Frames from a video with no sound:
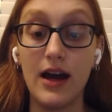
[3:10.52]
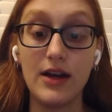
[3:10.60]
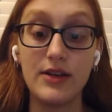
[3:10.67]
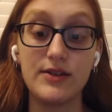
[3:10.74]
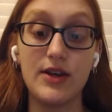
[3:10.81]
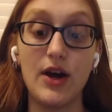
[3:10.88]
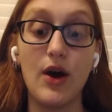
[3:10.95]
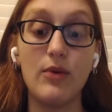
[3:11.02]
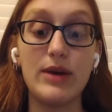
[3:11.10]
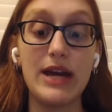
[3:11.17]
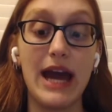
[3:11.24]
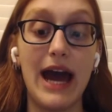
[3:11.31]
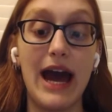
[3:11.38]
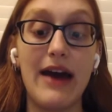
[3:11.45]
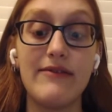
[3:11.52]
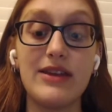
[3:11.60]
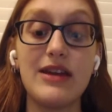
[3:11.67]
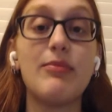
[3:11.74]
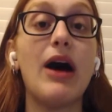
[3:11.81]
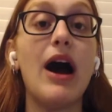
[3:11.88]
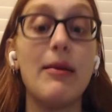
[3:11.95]
So we have
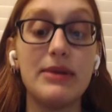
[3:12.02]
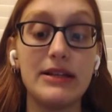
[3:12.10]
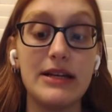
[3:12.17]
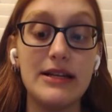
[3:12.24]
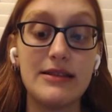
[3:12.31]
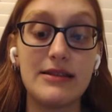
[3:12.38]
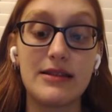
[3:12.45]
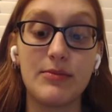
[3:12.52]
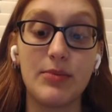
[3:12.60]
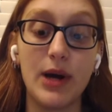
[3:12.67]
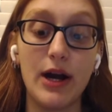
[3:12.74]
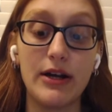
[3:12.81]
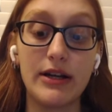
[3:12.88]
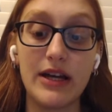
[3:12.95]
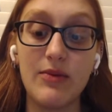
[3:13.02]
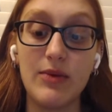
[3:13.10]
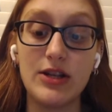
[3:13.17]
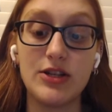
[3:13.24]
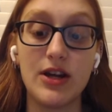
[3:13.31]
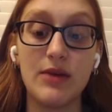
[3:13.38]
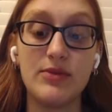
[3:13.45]
the Populist Party,
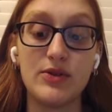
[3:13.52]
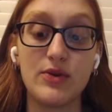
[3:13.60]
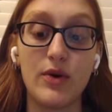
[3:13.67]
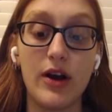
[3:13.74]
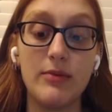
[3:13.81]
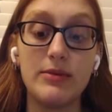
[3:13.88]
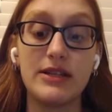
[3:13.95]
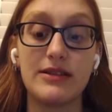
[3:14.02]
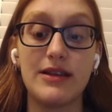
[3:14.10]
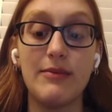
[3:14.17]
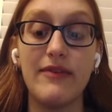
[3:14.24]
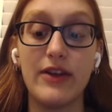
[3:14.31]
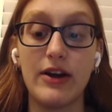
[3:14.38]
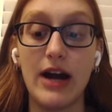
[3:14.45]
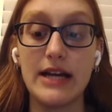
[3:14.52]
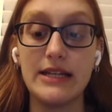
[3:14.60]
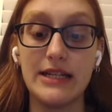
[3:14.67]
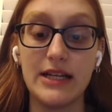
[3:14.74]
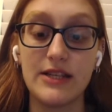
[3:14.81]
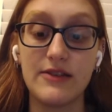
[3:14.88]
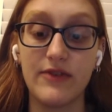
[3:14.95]
which absorbed some of their
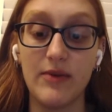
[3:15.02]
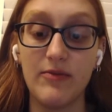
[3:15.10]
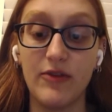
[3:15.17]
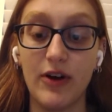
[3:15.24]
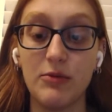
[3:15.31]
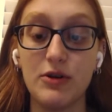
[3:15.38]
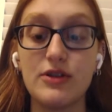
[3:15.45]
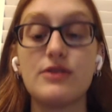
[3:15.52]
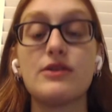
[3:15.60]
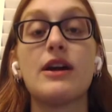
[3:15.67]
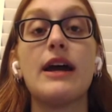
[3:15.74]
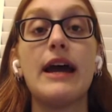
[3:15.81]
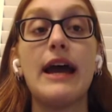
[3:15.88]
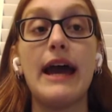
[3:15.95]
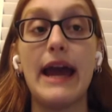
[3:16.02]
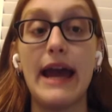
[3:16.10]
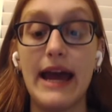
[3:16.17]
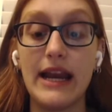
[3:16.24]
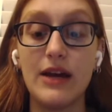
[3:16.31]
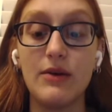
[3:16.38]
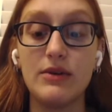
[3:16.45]
ideas from farmers,
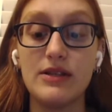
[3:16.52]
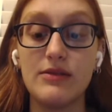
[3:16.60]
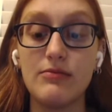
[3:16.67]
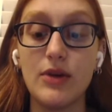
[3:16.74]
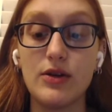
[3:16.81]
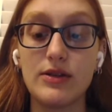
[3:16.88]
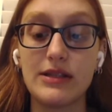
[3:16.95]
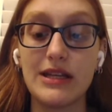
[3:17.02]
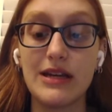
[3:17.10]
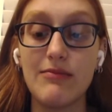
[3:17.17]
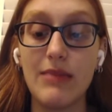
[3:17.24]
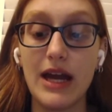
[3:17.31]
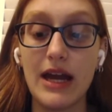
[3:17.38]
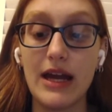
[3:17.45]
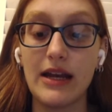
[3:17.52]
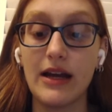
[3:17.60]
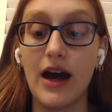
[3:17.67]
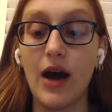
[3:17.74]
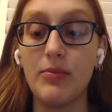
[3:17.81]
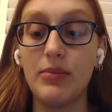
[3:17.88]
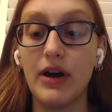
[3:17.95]
and it was mostly made
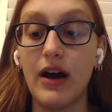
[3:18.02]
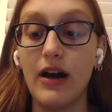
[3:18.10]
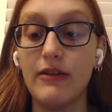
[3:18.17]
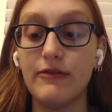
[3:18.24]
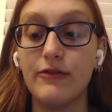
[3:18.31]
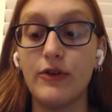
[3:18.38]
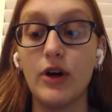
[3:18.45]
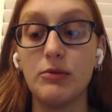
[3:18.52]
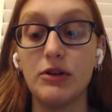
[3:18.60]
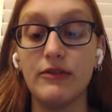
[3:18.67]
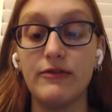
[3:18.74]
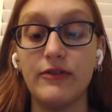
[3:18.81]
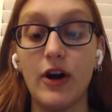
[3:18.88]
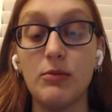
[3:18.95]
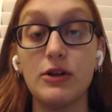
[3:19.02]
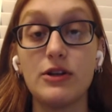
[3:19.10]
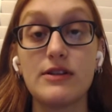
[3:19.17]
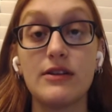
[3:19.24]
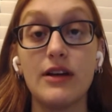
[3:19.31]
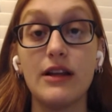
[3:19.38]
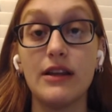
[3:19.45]
up of former Farmer
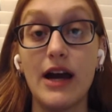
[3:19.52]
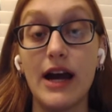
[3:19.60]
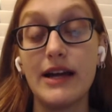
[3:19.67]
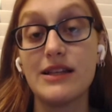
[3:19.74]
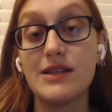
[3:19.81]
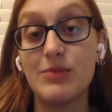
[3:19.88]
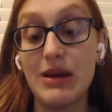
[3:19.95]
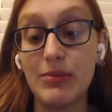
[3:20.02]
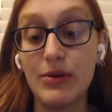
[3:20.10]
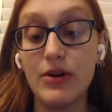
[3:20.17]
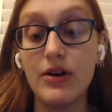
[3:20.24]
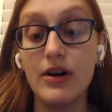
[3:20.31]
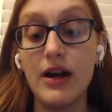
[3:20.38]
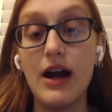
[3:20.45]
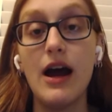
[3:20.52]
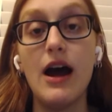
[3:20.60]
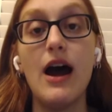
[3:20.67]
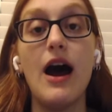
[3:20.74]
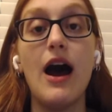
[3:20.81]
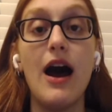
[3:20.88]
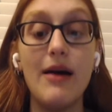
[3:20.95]
Alliance people.
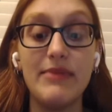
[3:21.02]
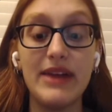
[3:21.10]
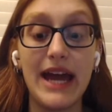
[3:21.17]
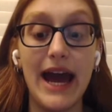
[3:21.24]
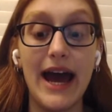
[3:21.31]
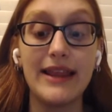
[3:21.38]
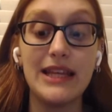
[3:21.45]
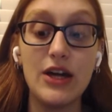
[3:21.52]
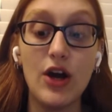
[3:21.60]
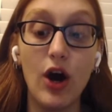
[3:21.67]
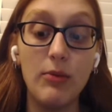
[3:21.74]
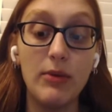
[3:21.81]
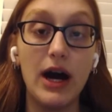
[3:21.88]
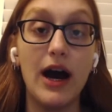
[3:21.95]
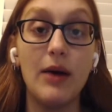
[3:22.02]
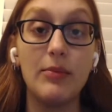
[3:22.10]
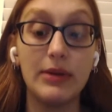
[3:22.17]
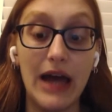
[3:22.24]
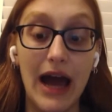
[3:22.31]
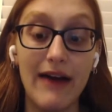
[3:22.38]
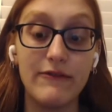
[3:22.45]
They had the Omaha
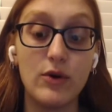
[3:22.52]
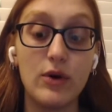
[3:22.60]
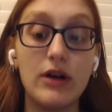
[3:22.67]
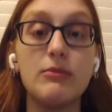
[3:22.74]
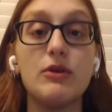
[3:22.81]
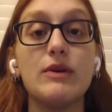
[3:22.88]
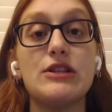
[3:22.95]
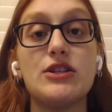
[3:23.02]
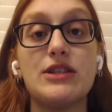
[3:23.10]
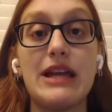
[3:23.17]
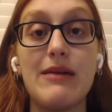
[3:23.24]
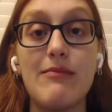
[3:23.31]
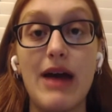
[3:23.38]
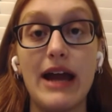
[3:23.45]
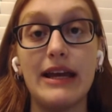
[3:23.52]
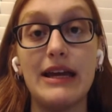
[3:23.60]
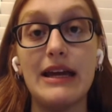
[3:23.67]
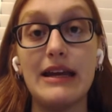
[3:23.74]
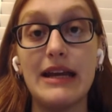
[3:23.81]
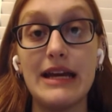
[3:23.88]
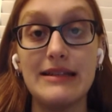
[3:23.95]
Platform, which they met
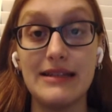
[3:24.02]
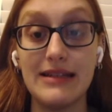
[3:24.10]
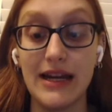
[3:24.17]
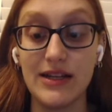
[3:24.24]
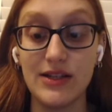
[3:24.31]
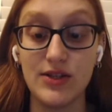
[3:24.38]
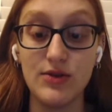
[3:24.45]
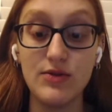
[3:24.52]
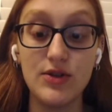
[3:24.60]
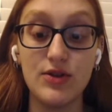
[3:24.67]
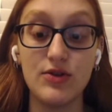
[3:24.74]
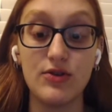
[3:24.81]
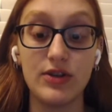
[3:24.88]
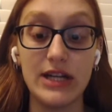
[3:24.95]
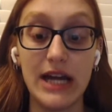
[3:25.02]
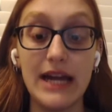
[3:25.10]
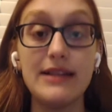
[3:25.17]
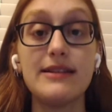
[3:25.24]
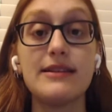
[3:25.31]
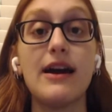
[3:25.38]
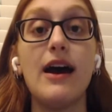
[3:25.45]
in 1892 to create.